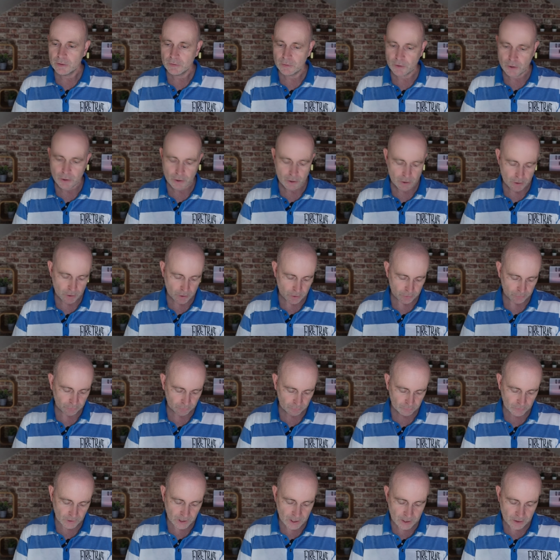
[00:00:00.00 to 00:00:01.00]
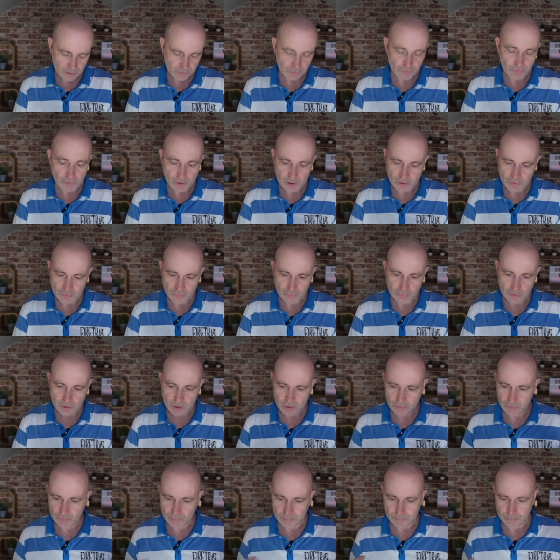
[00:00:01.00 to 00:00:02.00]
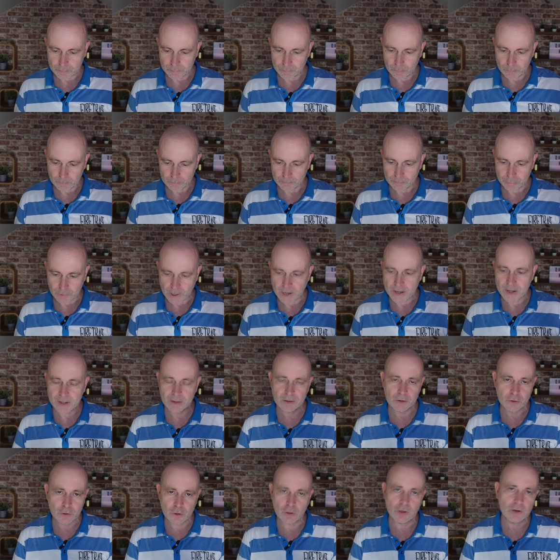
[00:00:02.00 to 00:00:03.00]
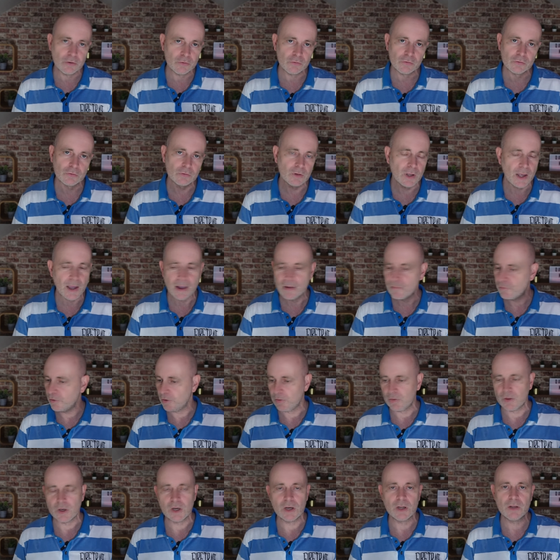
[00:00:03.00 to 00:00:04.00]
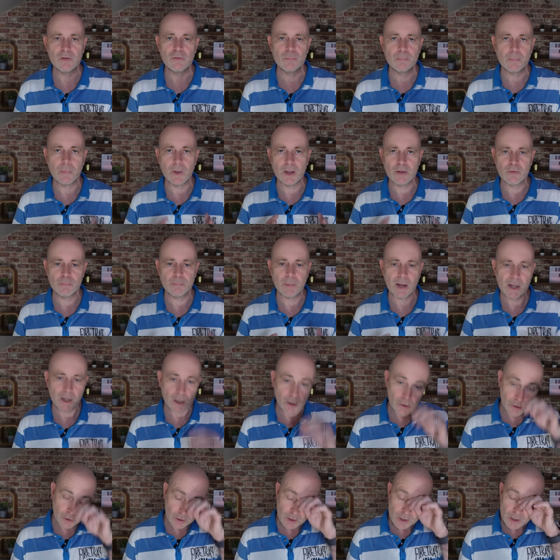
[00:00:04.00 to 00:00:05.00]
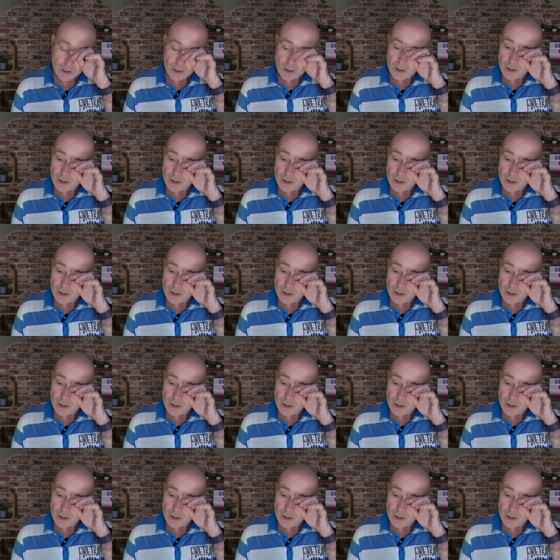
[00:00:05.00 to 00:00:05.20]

the skin is bright, colours, everything is bang on.